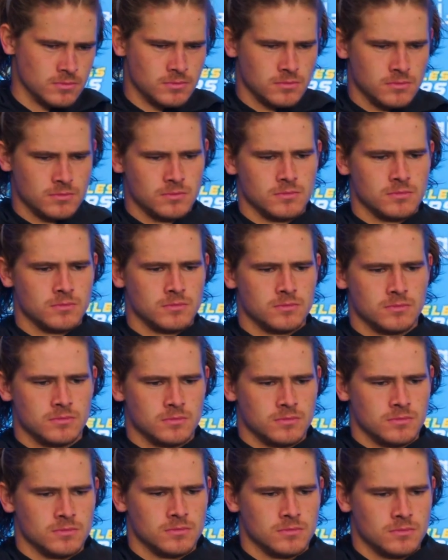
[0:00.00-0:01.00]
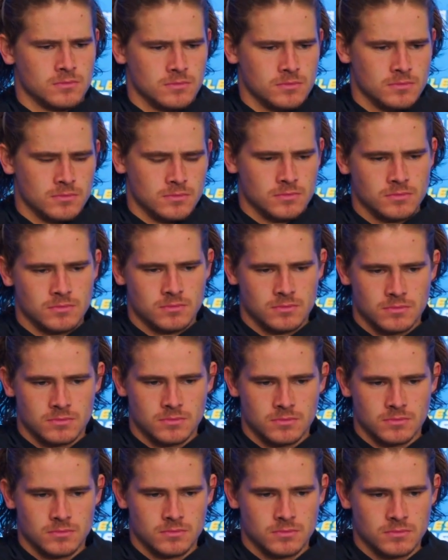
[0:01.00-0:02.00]
How would you say the How would you say
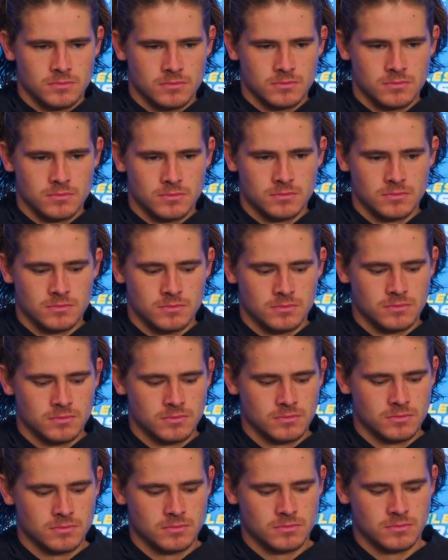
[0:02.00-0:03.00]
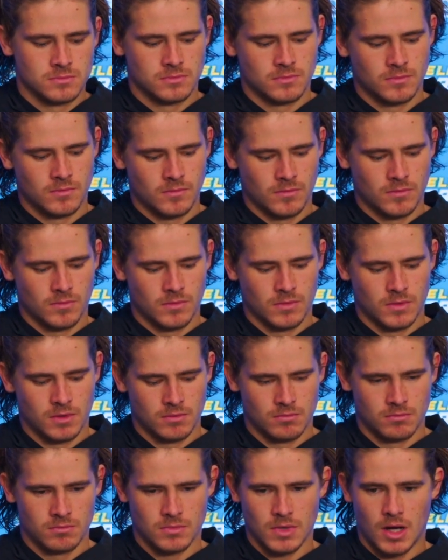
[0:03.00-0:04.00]
the offense moved the ball today?
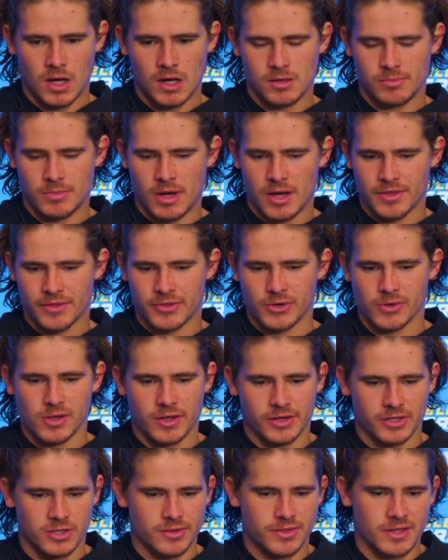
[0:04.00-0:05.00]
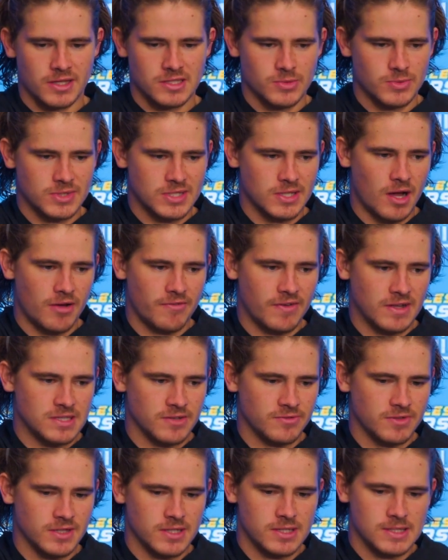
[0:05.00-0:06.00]
Um, I thought there were a lot of good things that we did
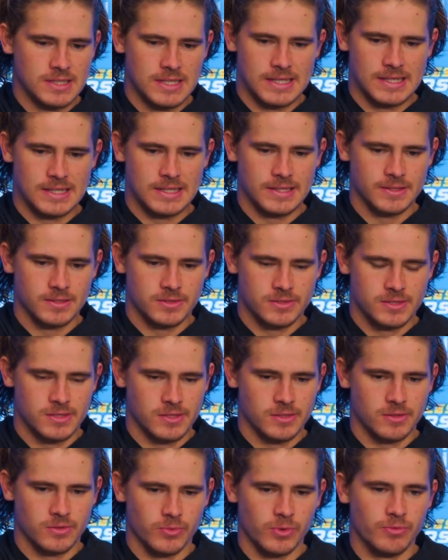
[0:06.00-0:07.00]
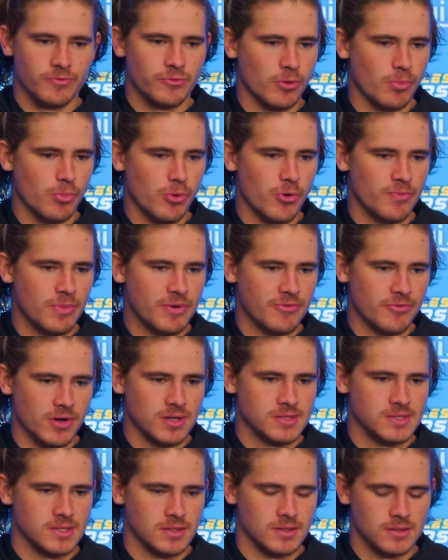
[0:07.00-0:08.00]
offensively. Uh, there's still room for improvement for
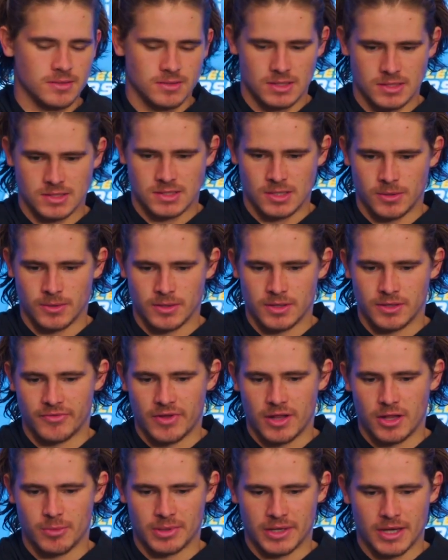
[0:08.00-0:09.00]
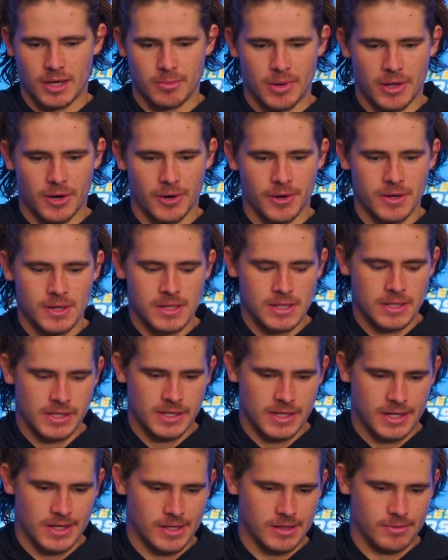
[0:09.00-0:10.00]
us to continue to develop and get better.
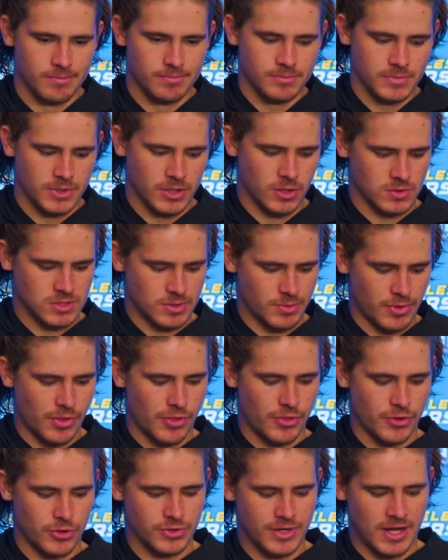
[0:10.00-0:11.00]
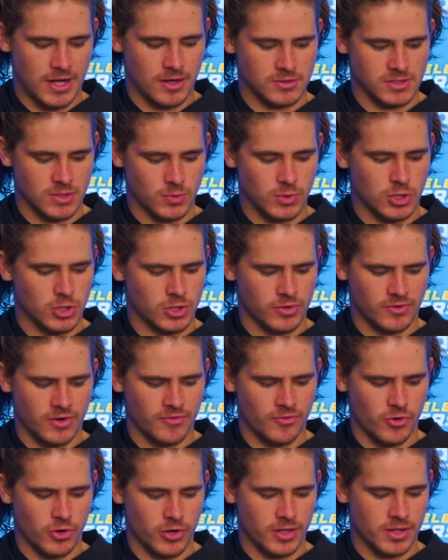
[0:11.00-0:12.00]
Um, you know, some of the third downs that we could have
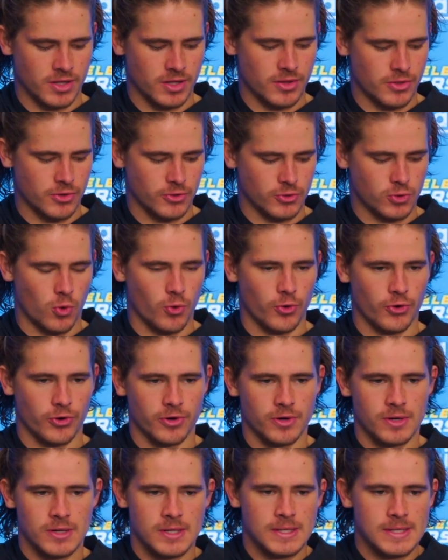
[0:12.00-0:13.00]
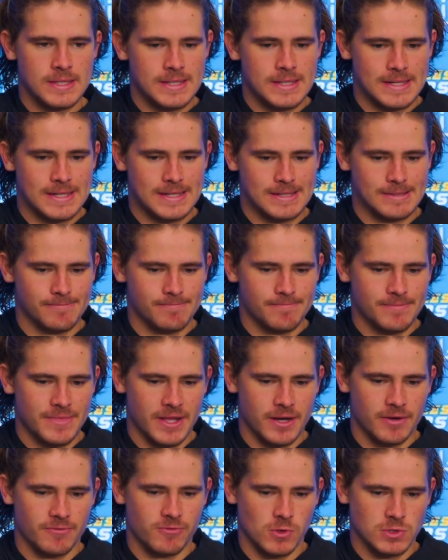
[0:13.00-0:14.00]
converted in the third quarter um,
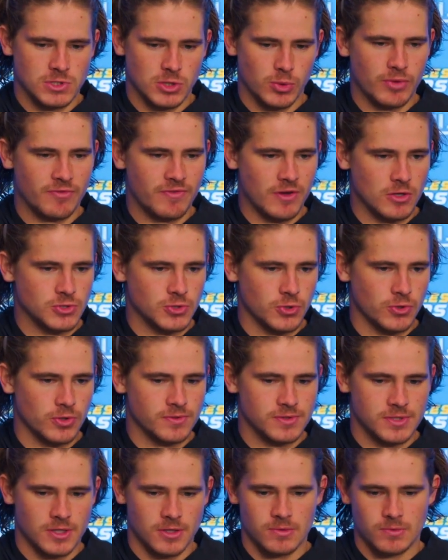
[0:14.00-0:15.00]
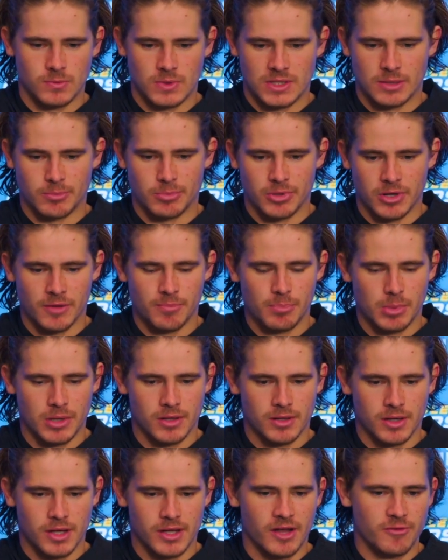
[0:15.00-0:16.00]
that unfortunately we fell short, so we didn't put up
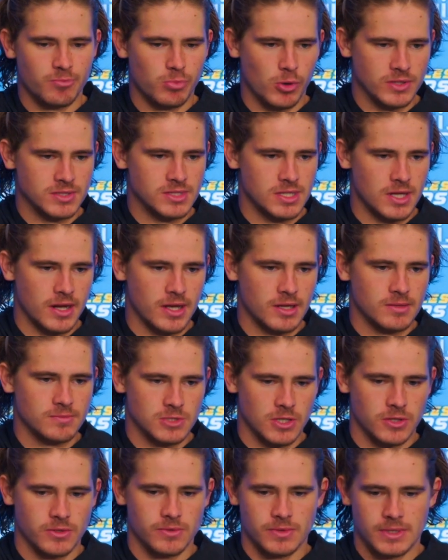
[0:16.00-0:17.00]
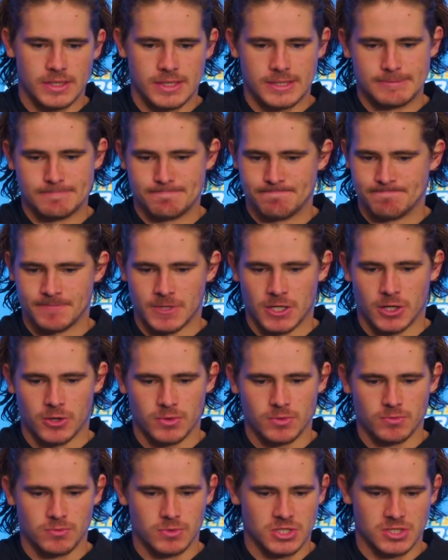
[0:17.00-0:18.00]
uh, enough points today. So, um, you
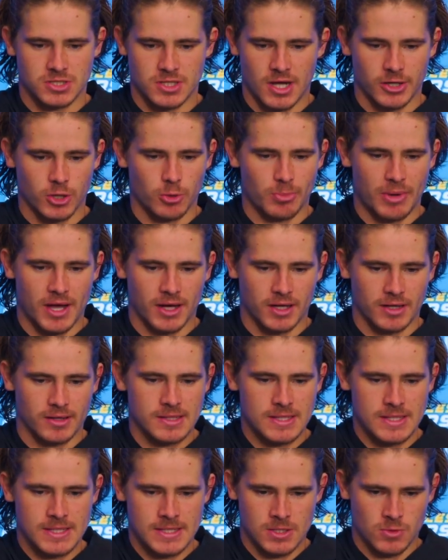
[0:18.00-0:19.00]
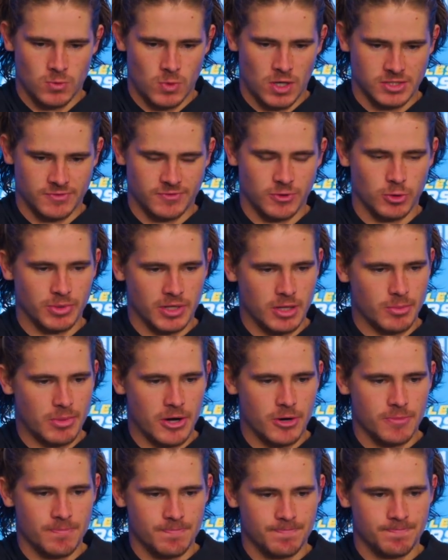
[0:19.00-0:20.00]
know, we just got to go back and watch film and get
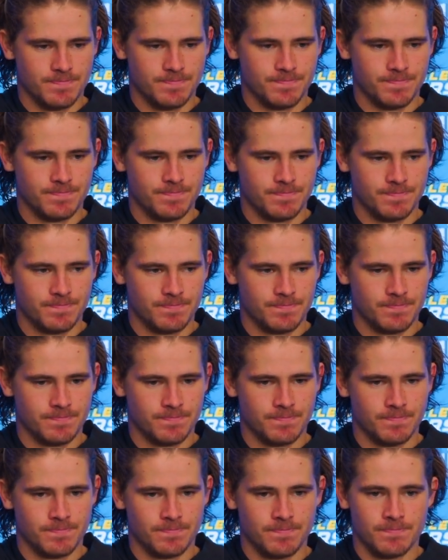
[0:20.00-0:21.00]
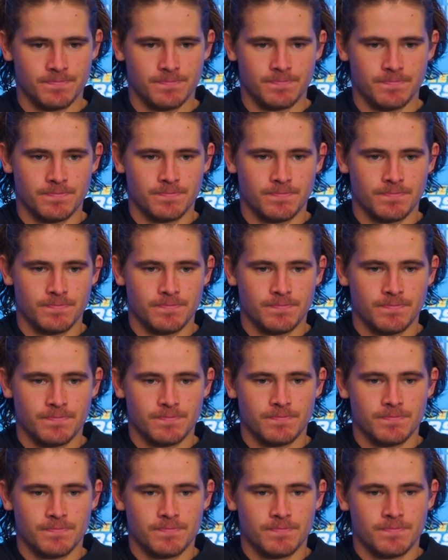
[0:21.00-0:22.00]
better. How do you feel to have Keenan back out
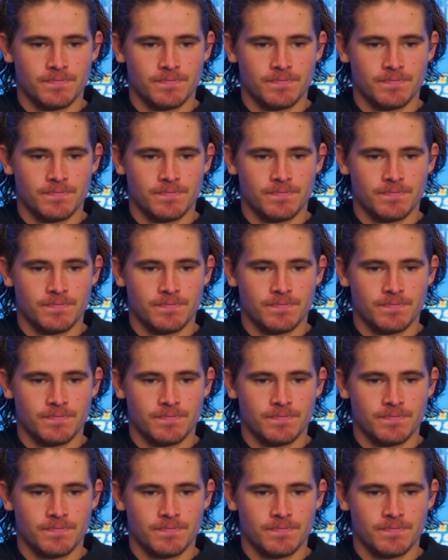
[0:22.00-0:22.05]
there?